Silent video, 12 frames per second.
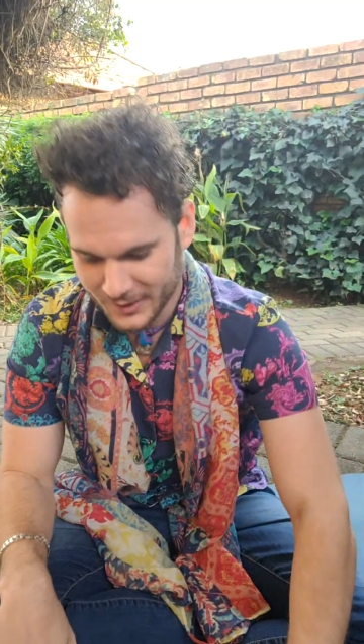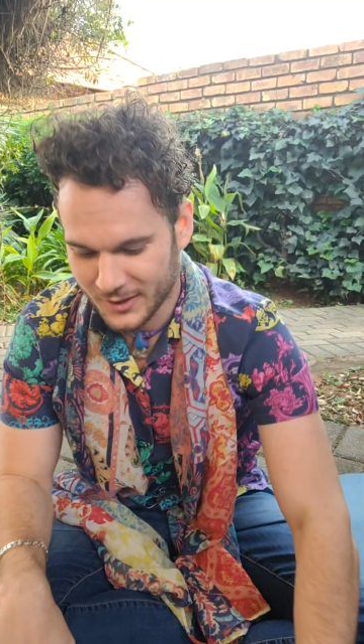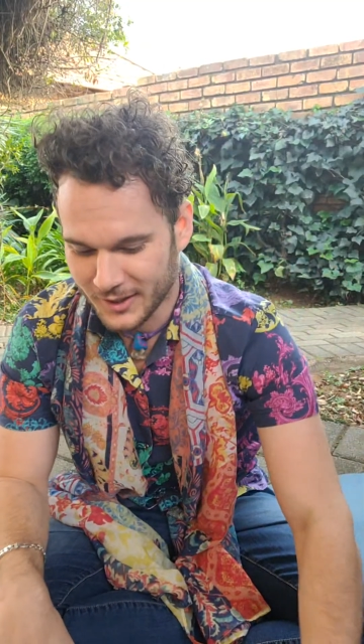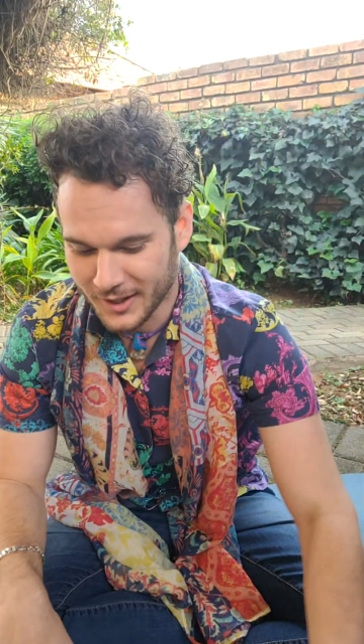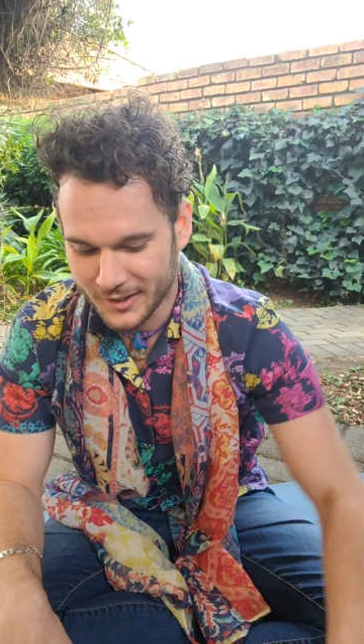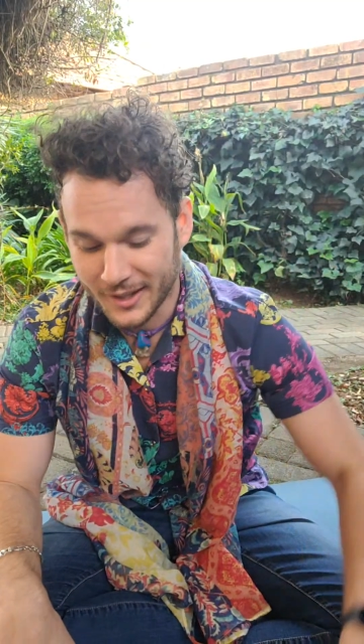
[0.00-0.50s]

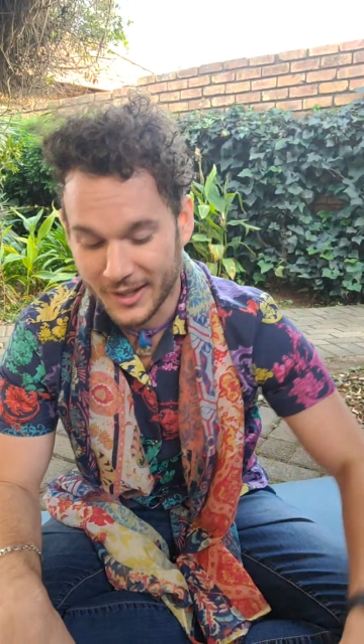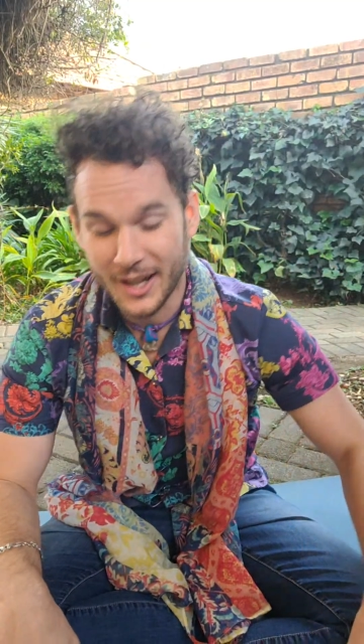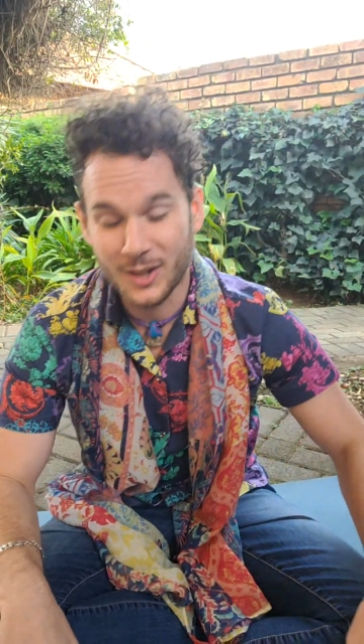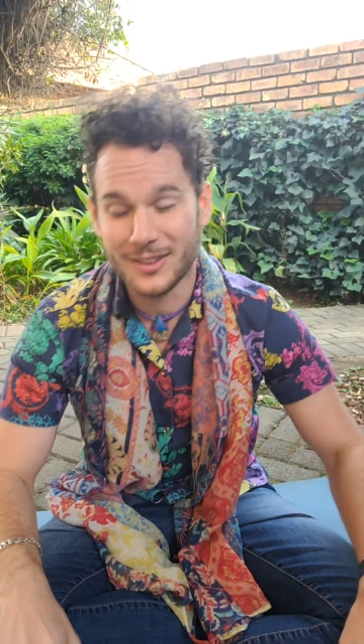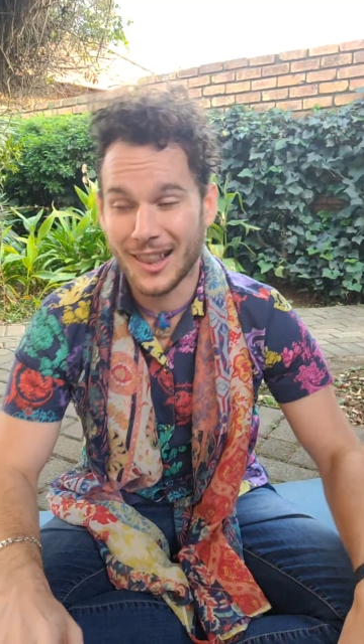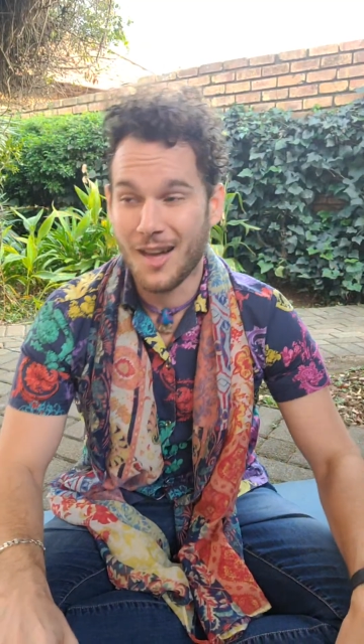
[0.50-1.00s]
Right, and I
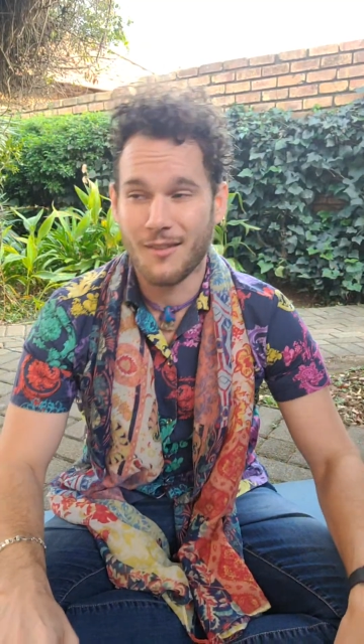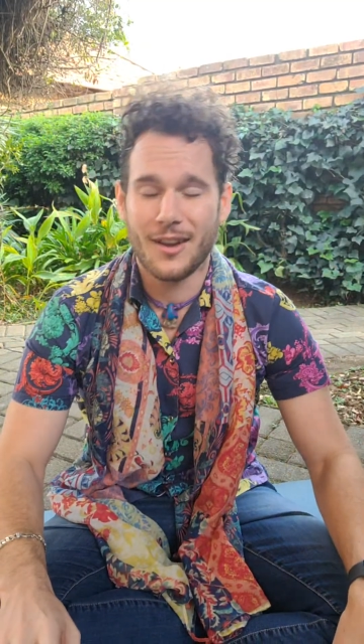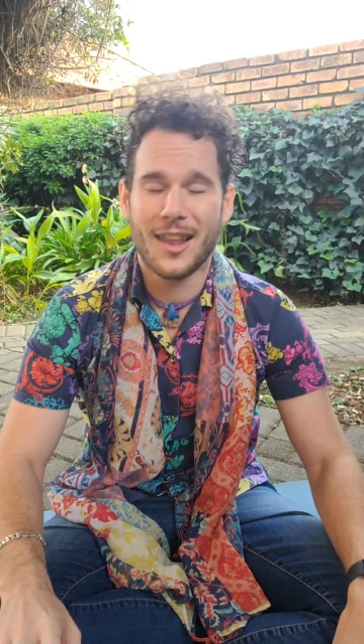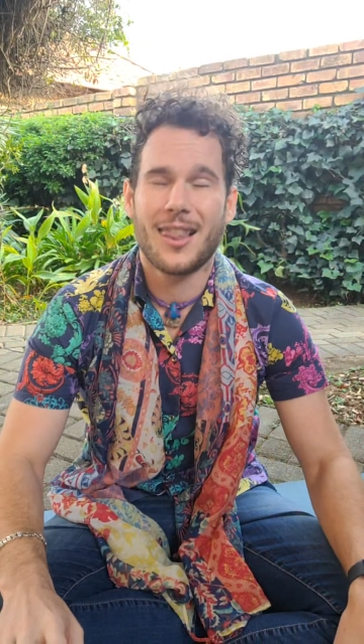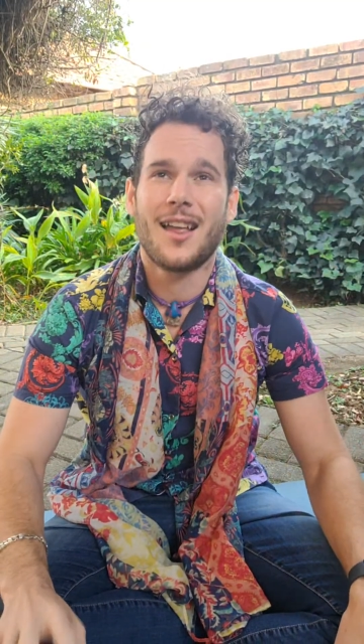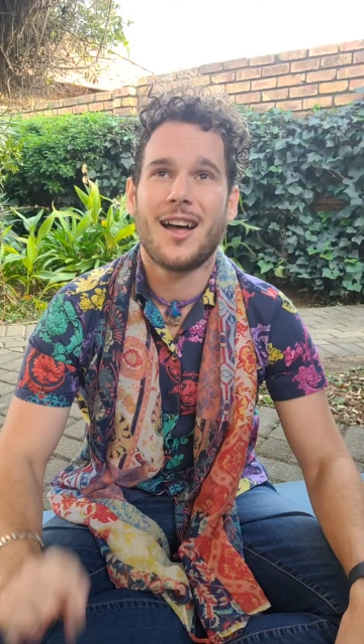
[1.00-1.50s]

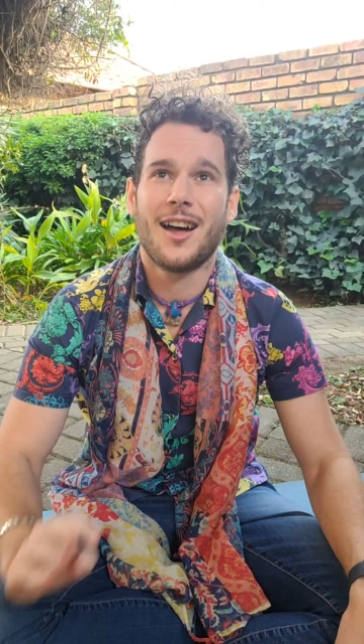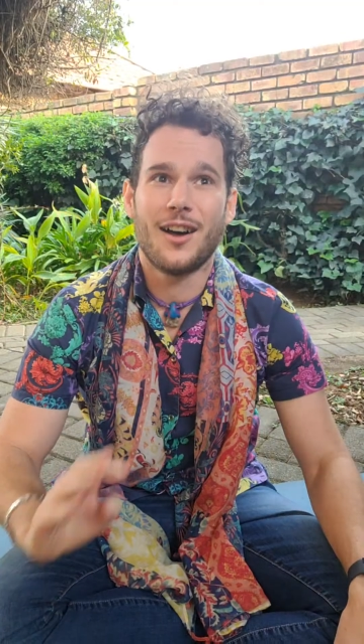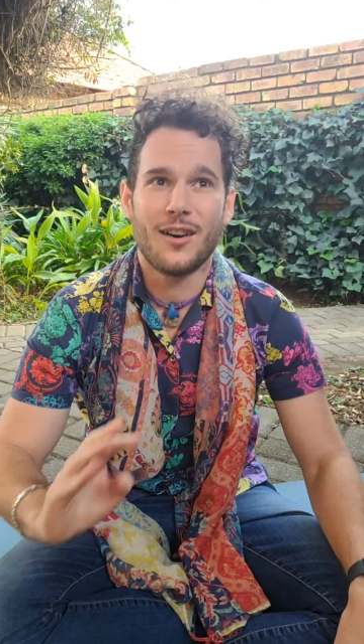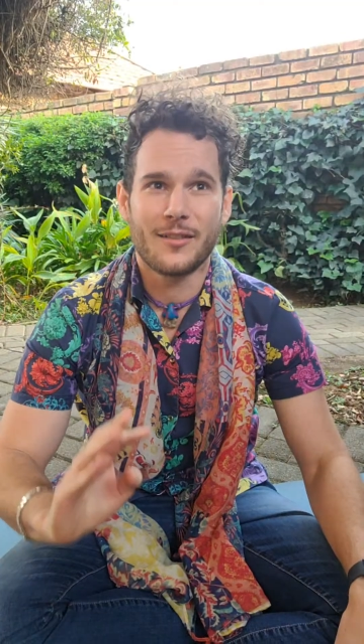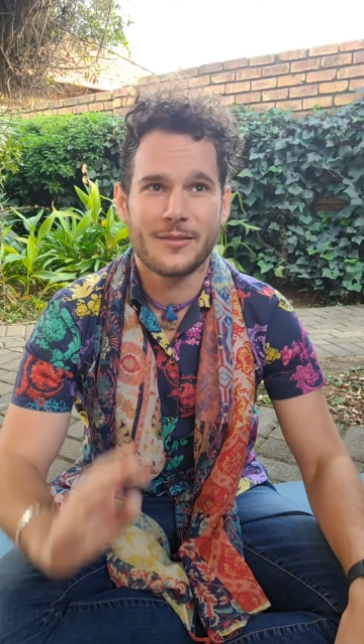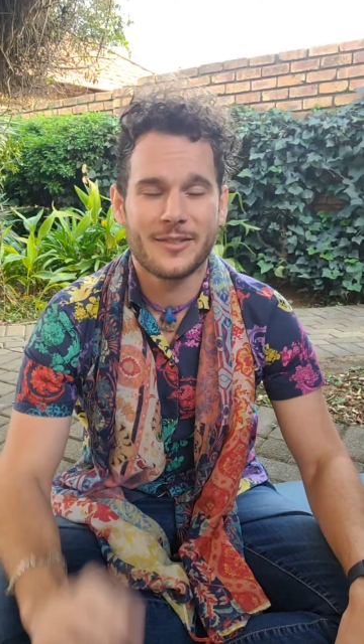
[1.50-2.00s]

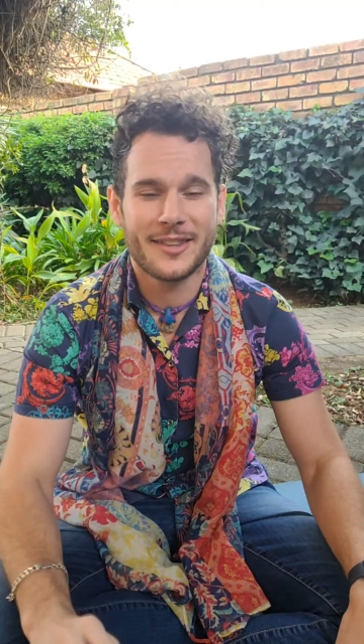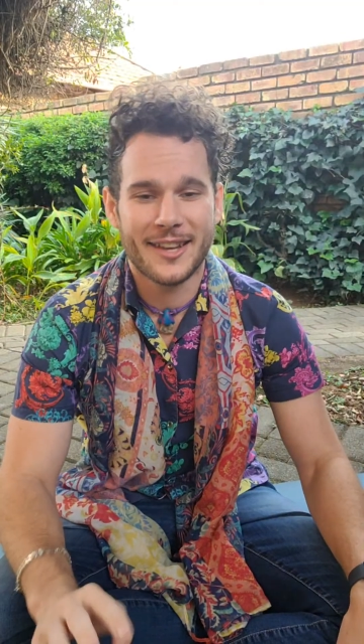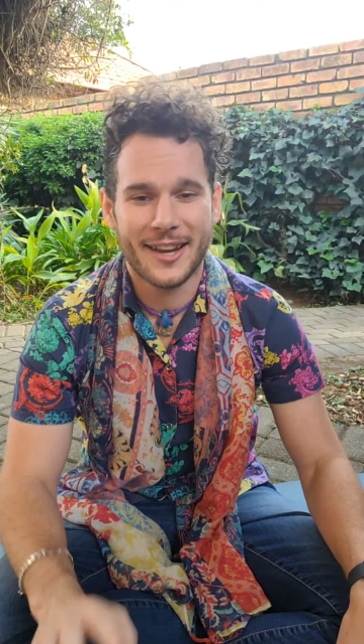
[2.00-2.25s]
love the